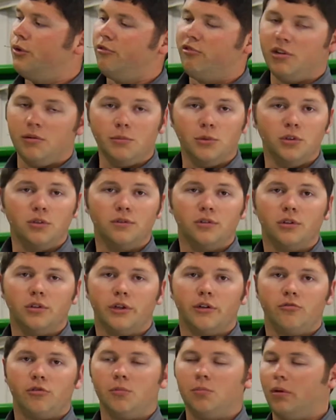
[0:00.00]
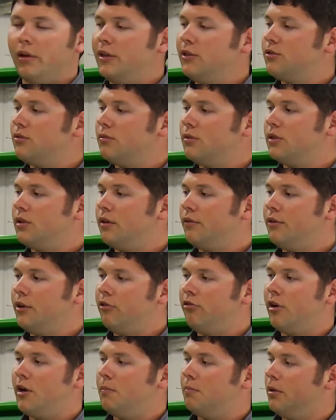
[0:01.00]
the removal and replacement of the
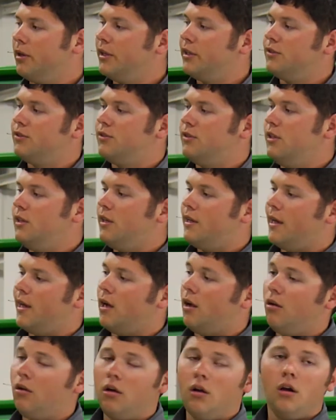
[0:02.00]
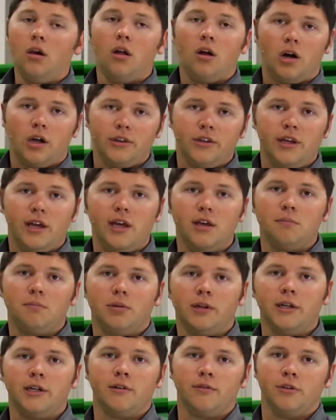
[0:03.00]
Great Plains decal on the end
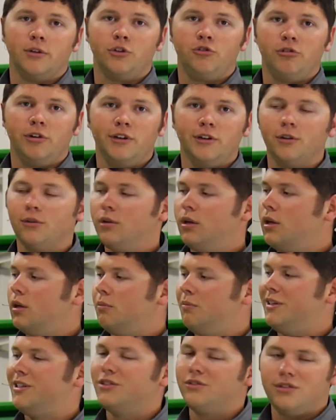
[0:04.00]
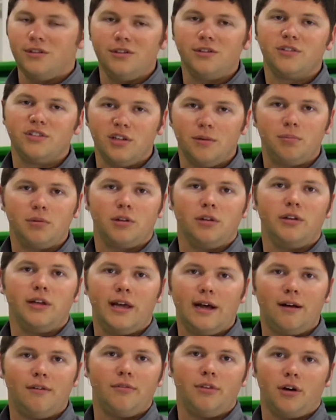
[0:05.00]
plate of the drill, because these typically
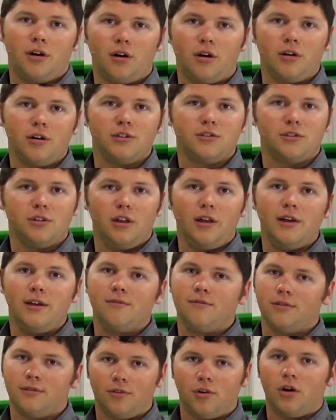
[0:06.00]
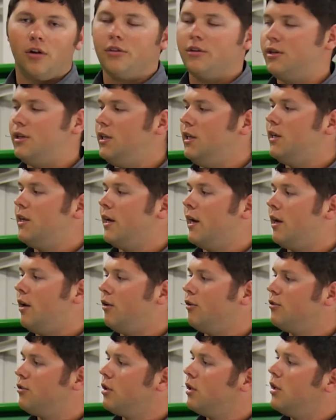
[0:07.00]
have the hardest life of all the
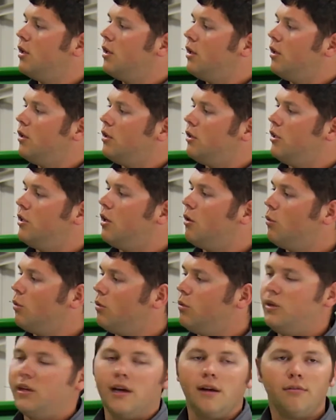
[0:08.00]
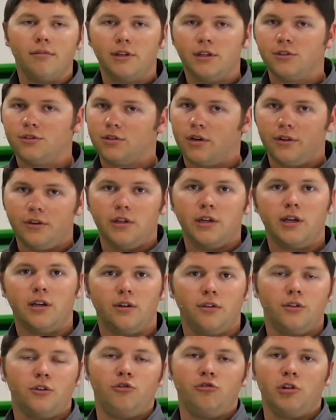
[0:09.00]
decals. You know, when we have these on the end
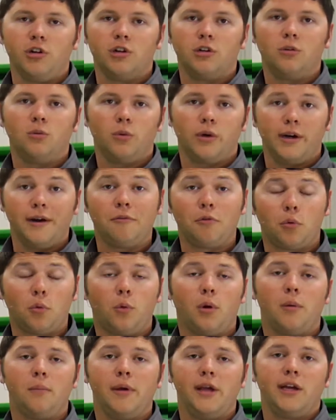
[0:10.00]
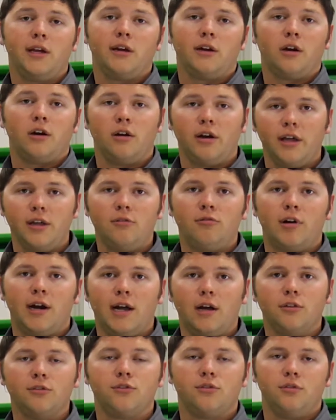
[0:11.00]
of the drill, whenever we're making our end
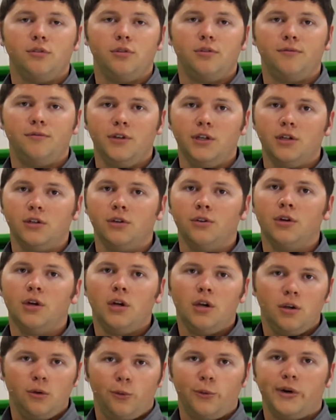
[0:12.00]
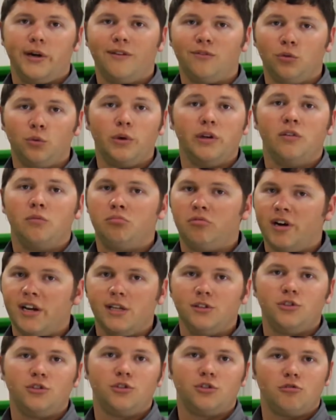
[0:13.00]
rounds through the field, whenever we have
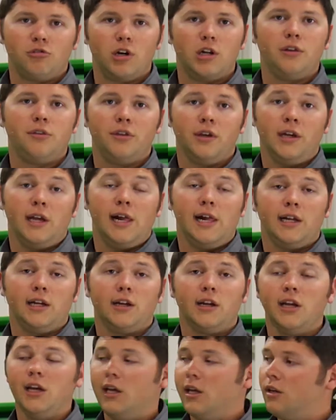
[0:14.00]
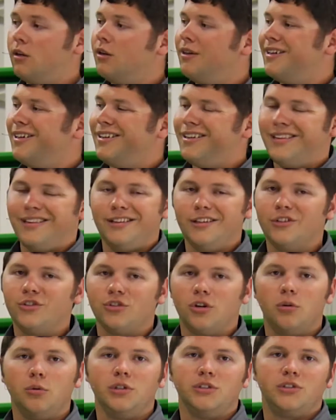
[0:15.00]
branches or anything hanging in, these
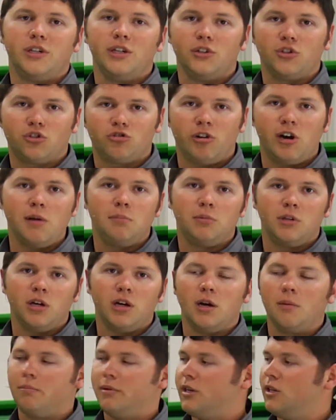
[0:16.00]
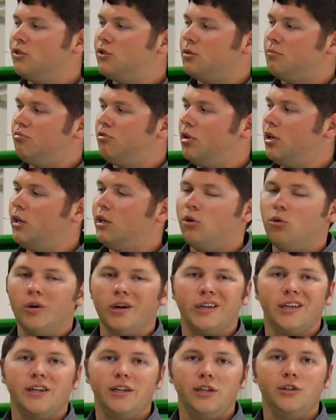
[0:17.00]
always get scraped up, and it's a pretty
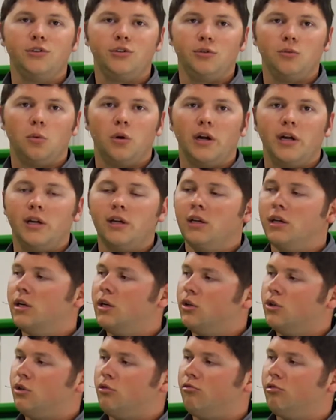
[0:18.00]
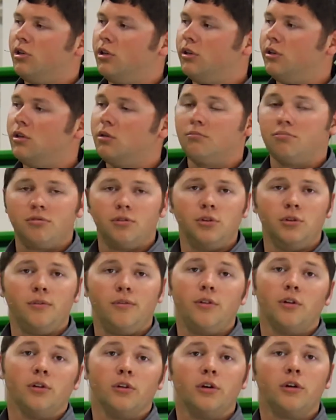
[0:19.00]
quick and easy way to really improve
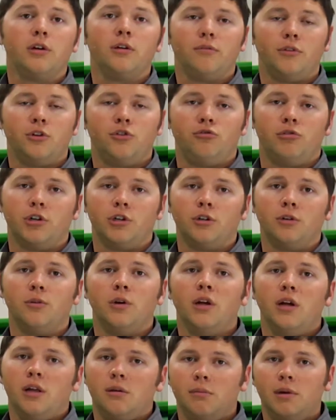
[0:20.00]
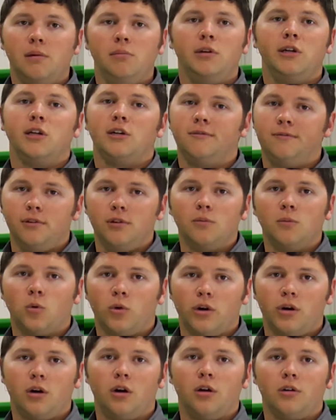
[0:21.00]
the look of the drill, maybe get a few
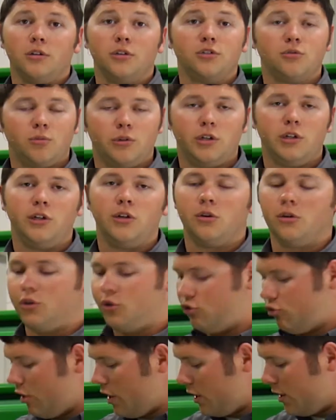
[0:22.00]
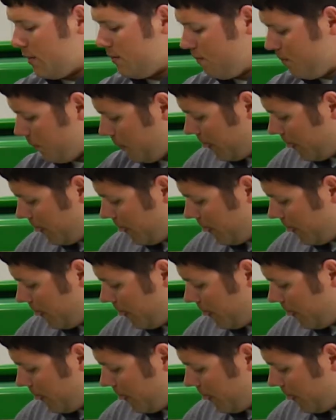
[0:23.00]
more dollars when you go to trade.